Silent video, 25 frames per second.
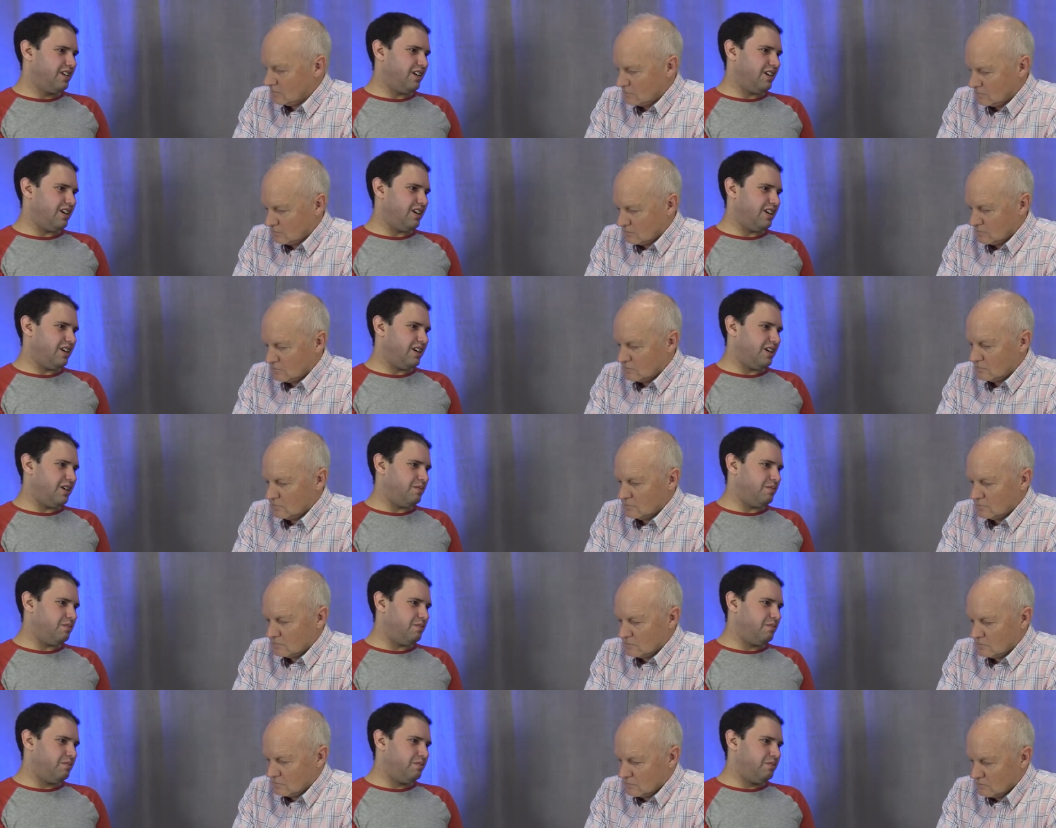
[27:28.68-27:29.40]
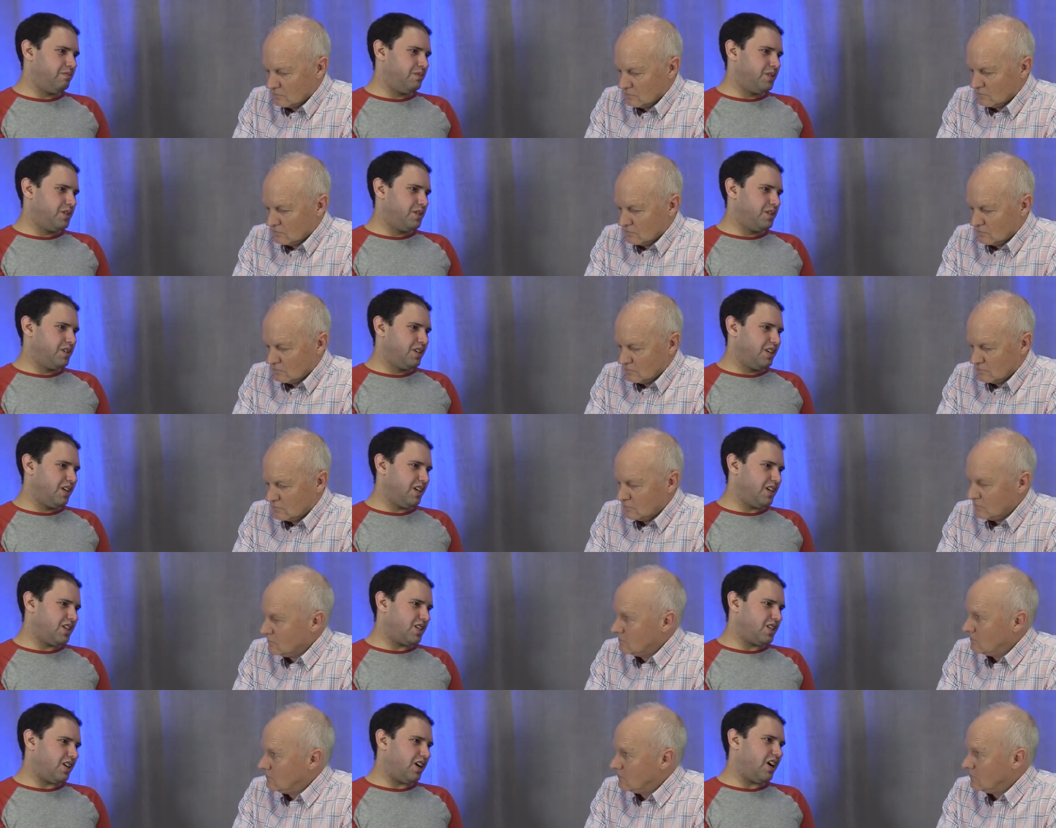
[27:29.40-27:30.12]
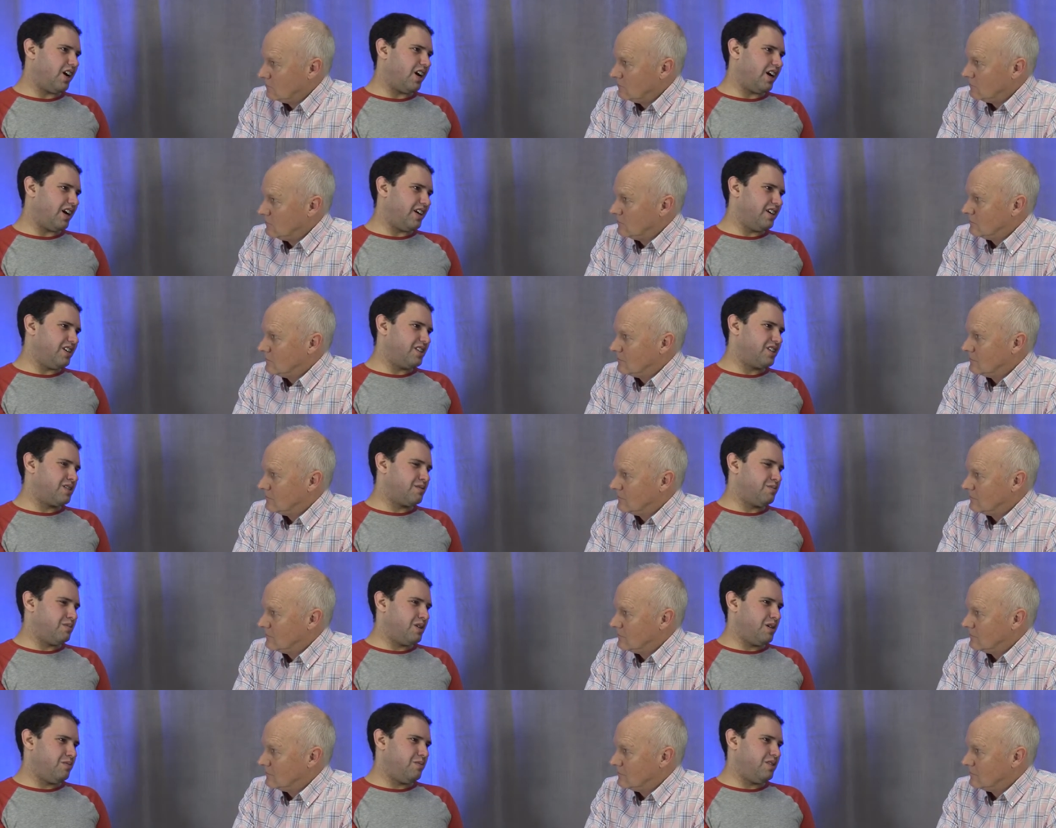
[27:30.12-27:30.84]
Speaker 1: um, get to
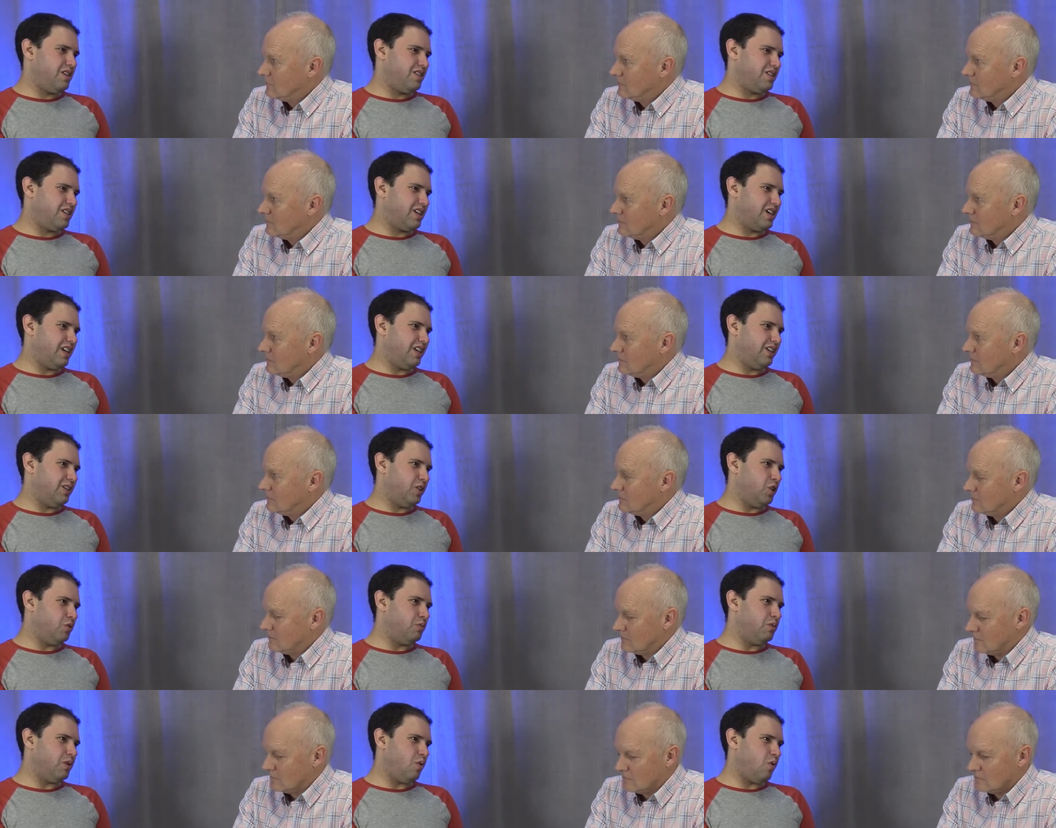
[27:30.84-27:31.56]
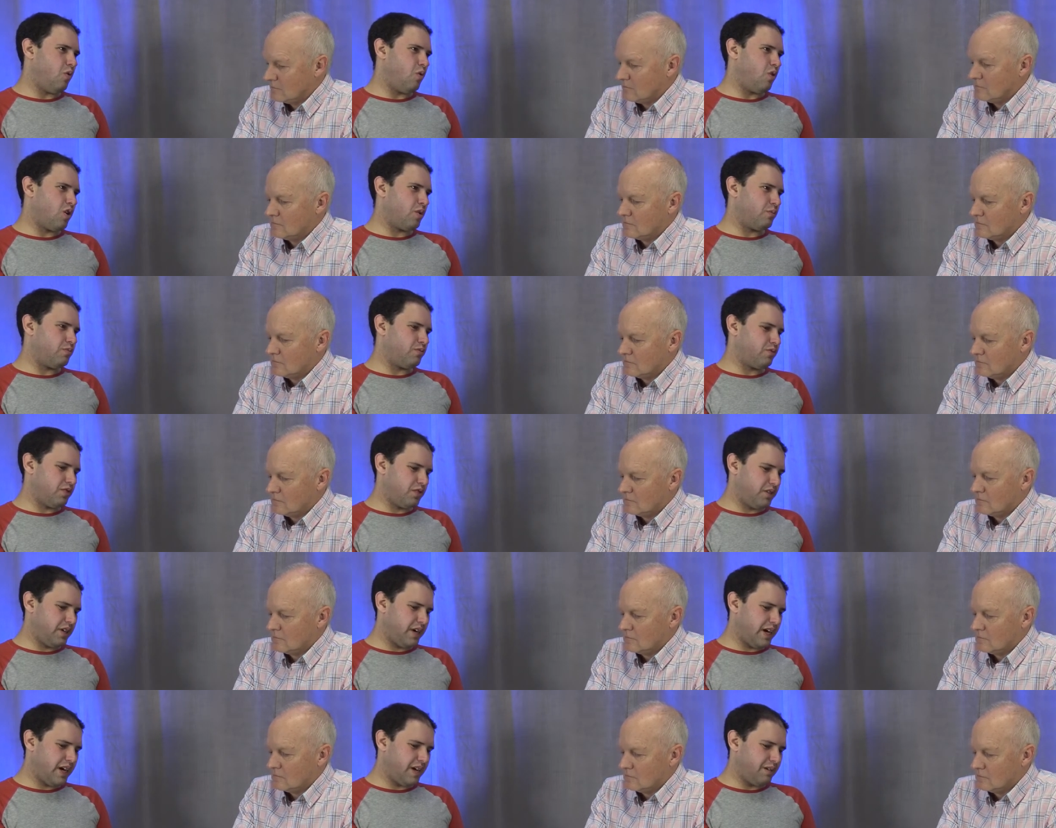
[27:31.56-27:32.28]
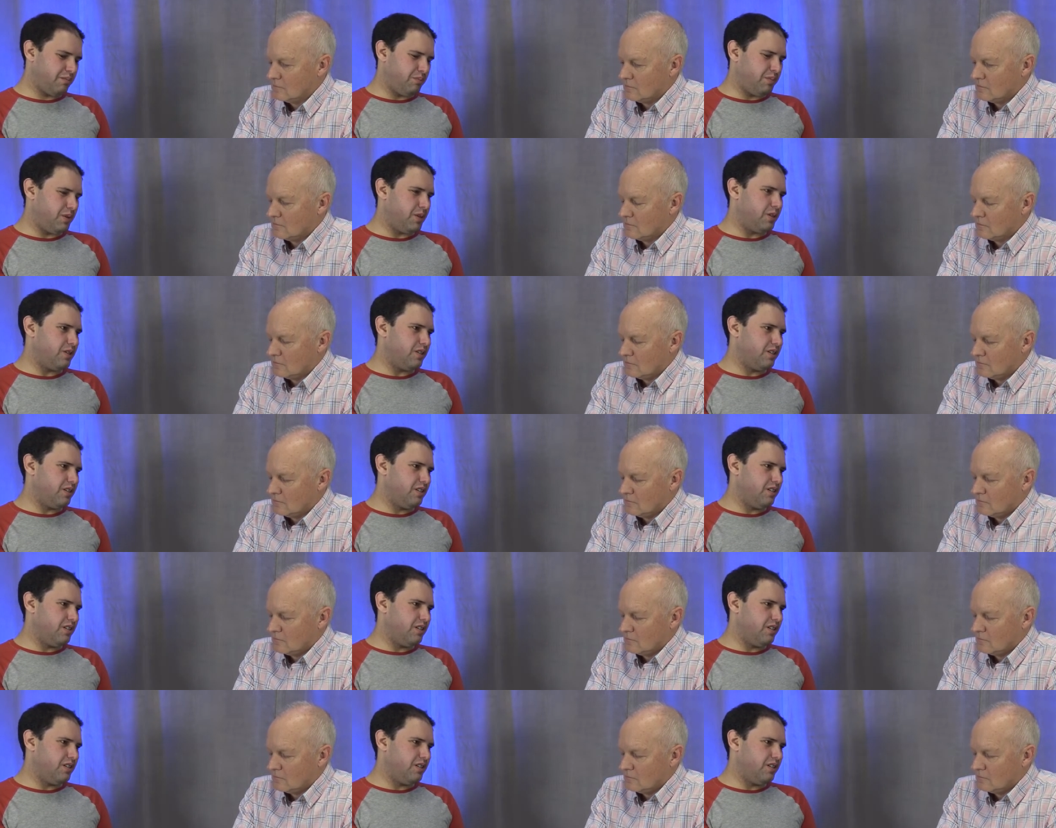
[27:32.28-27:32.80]
August maybe it's getting a little bit warm for that, but